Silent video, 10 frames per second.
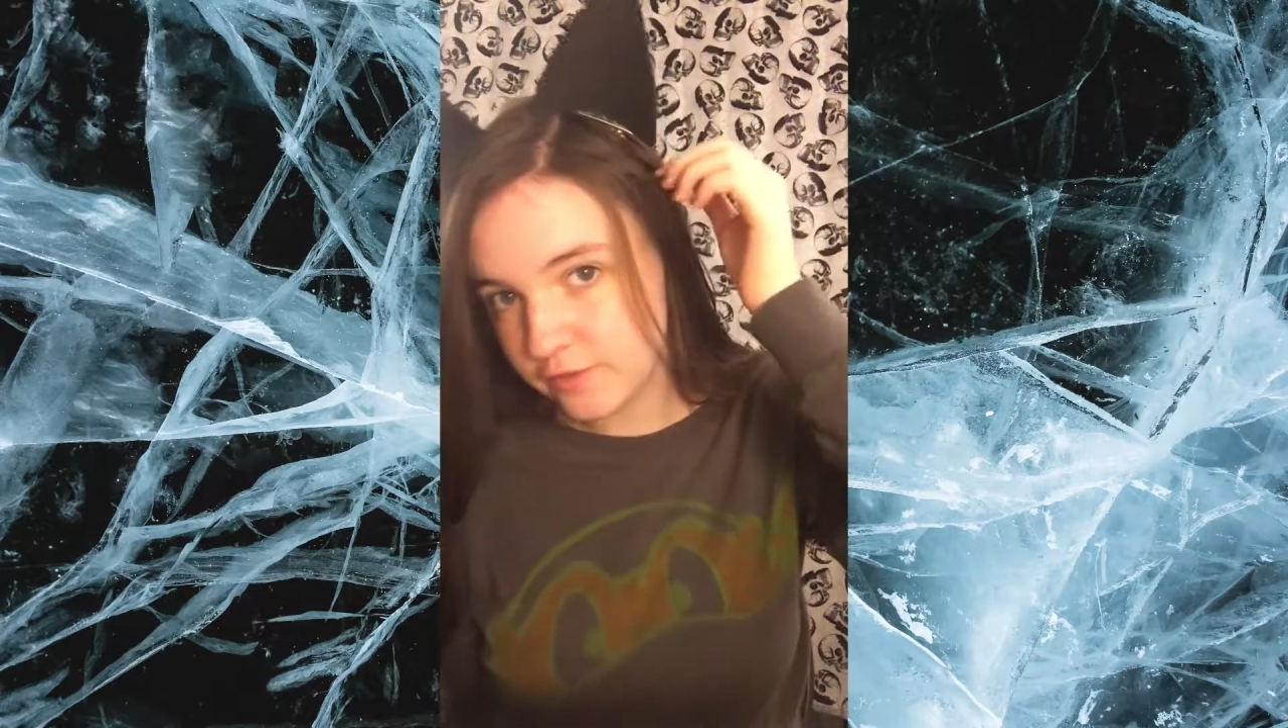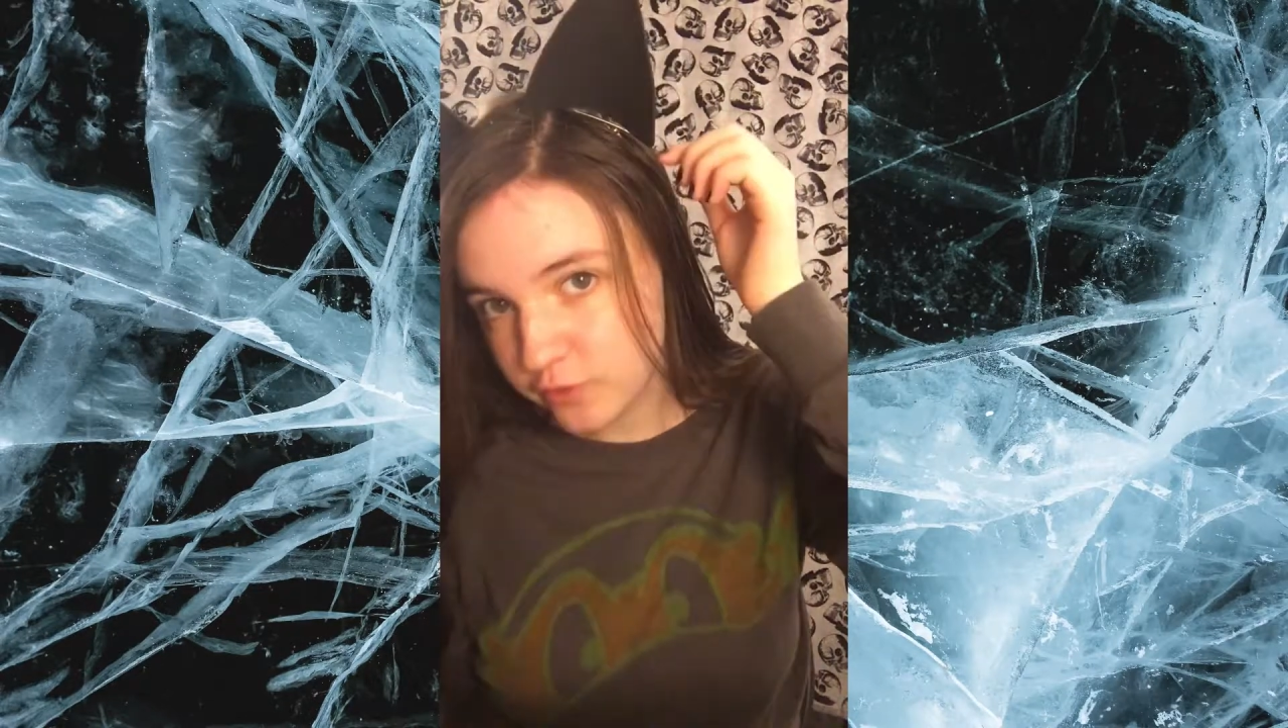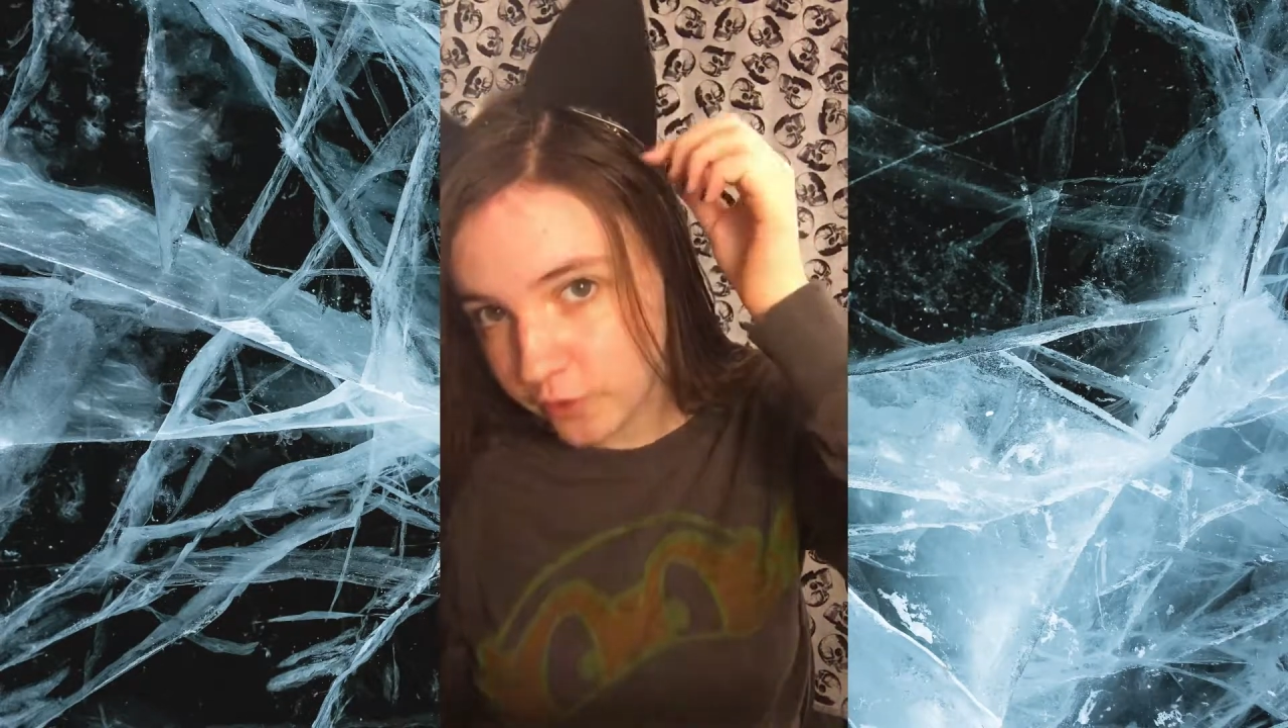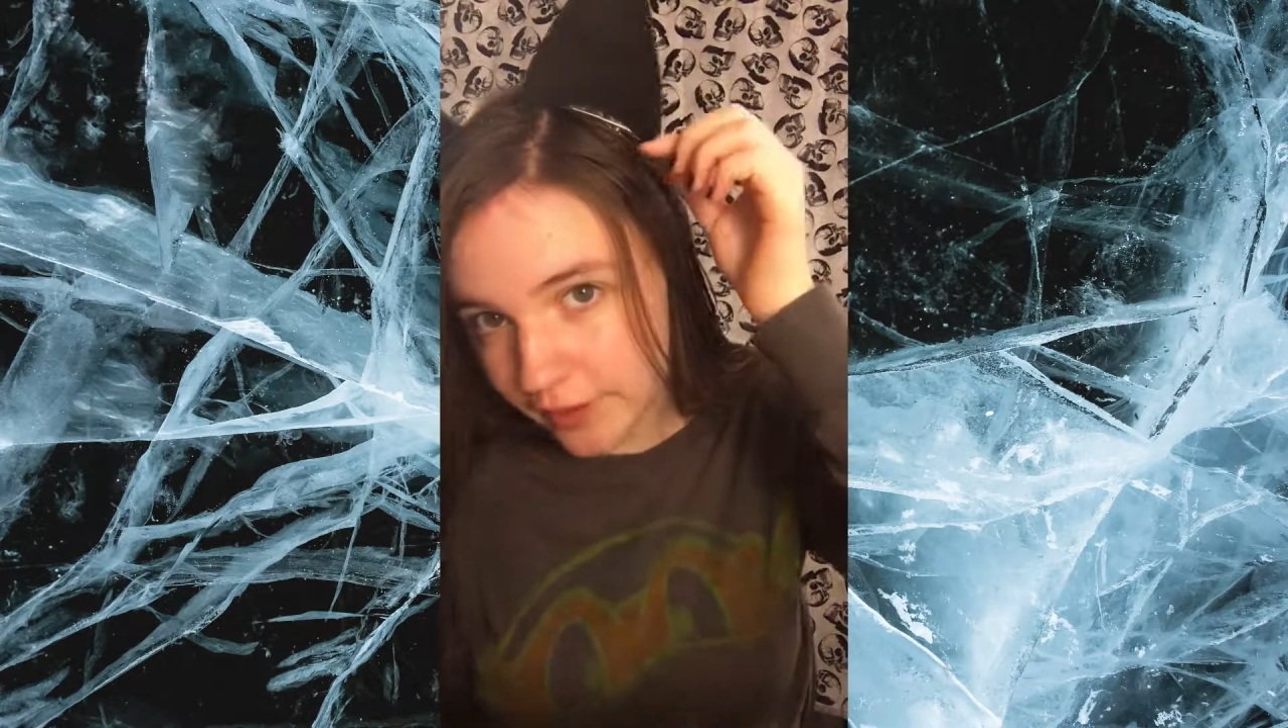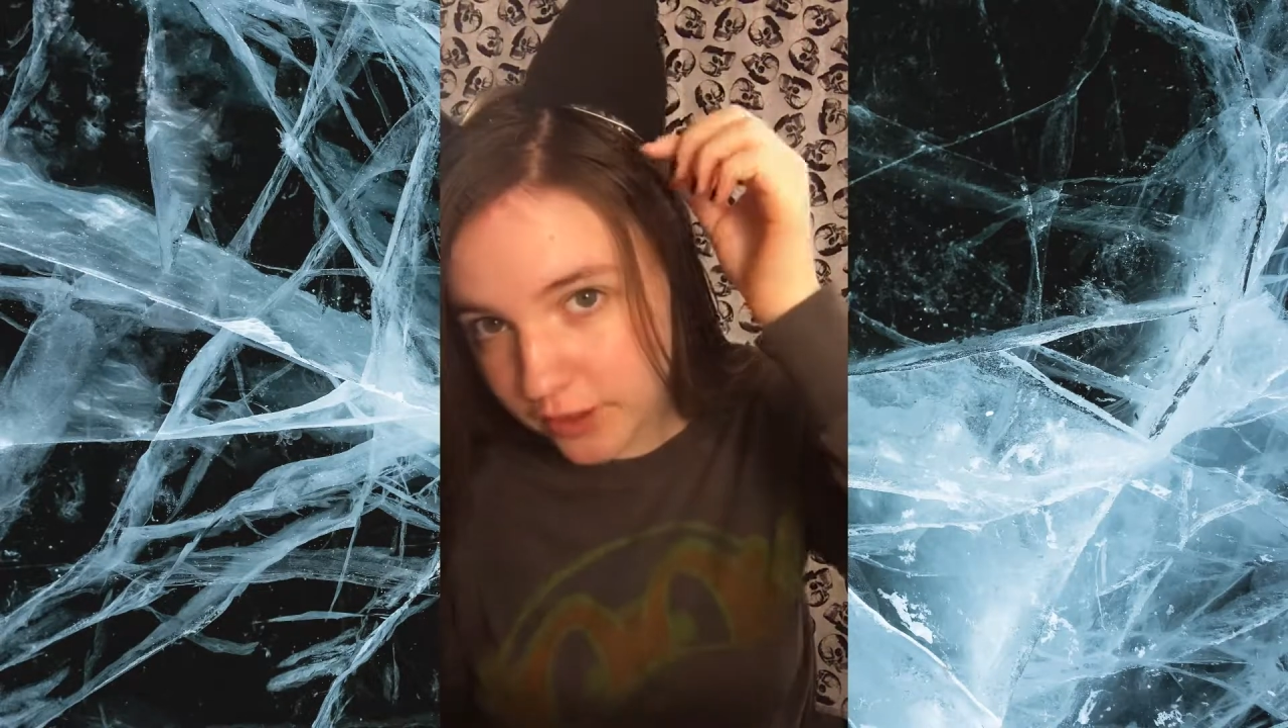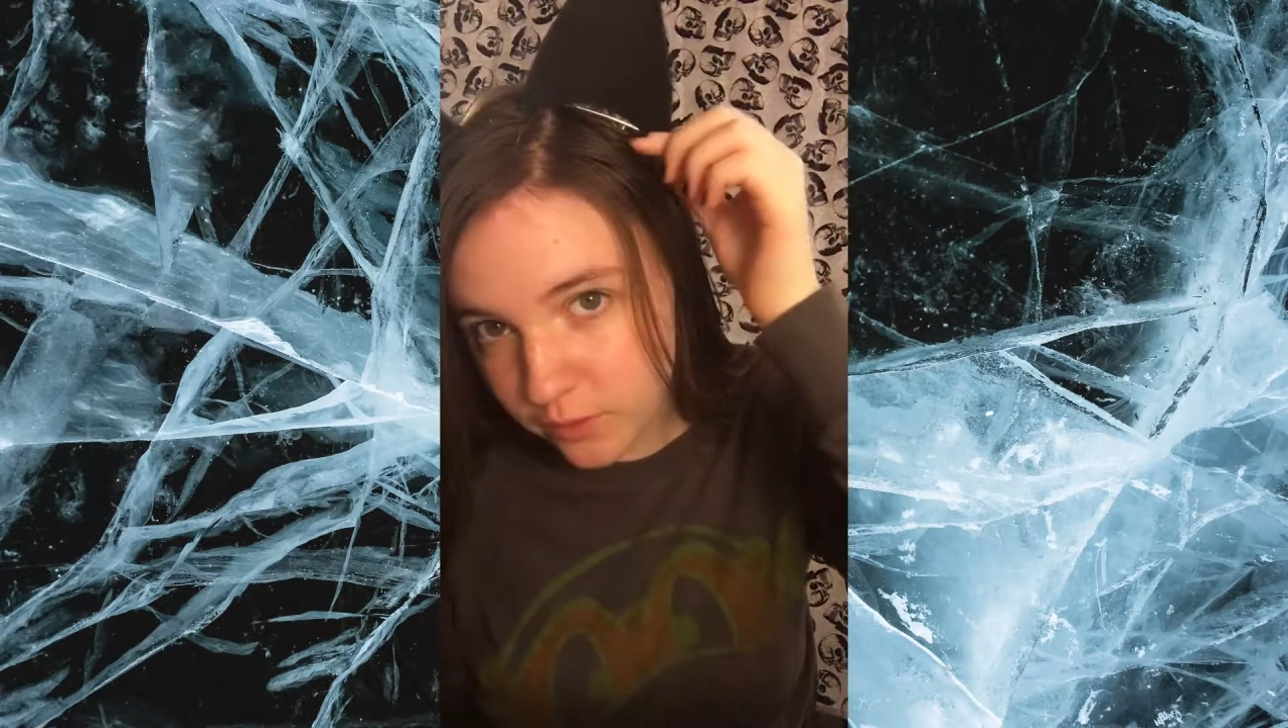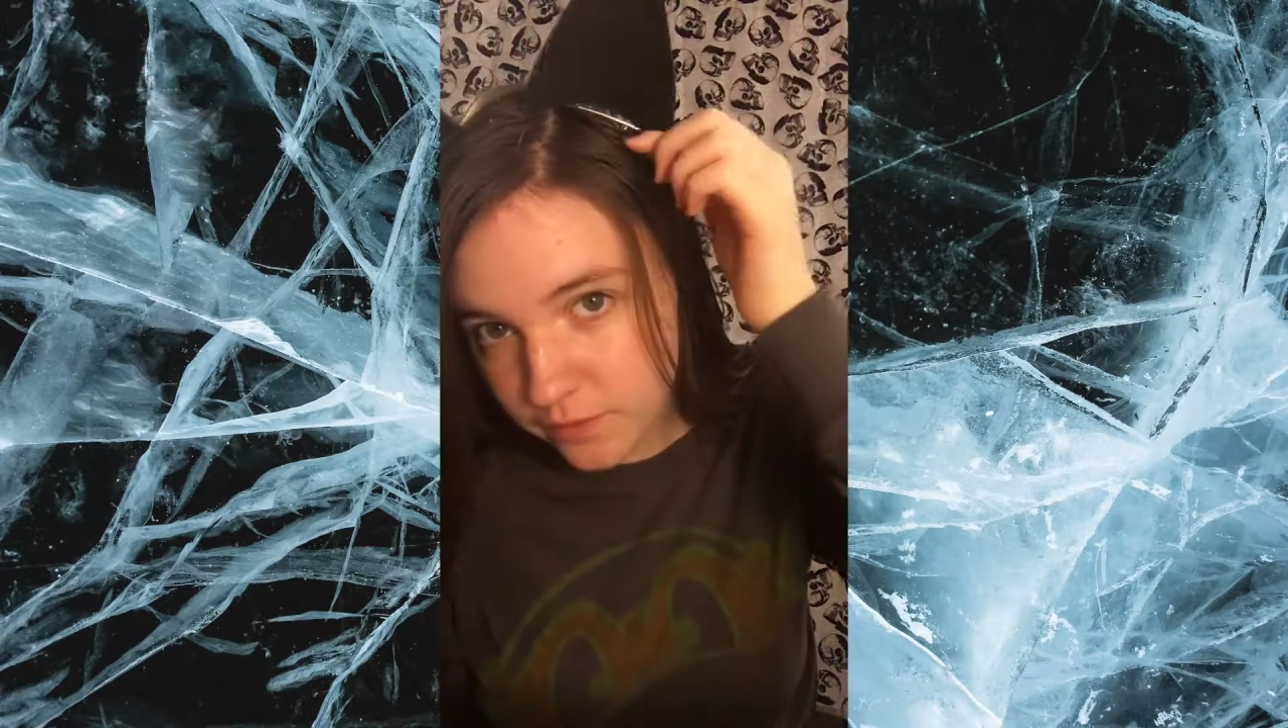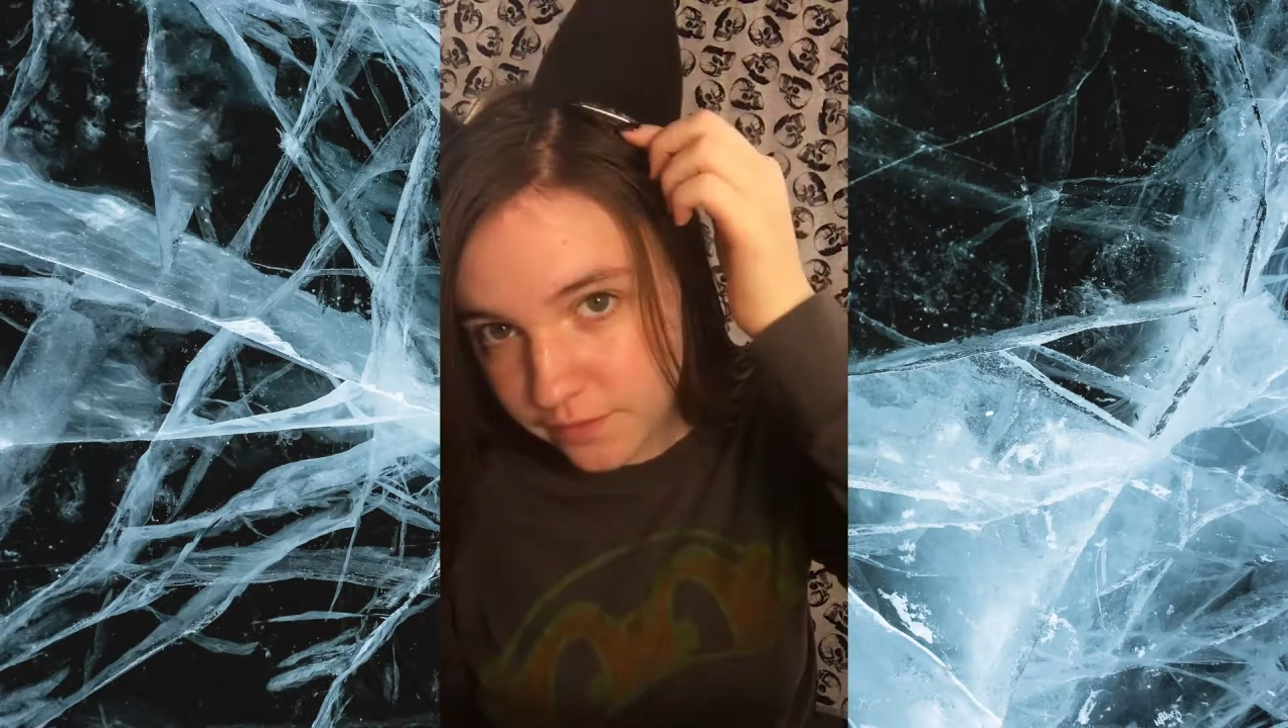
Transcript: so like you can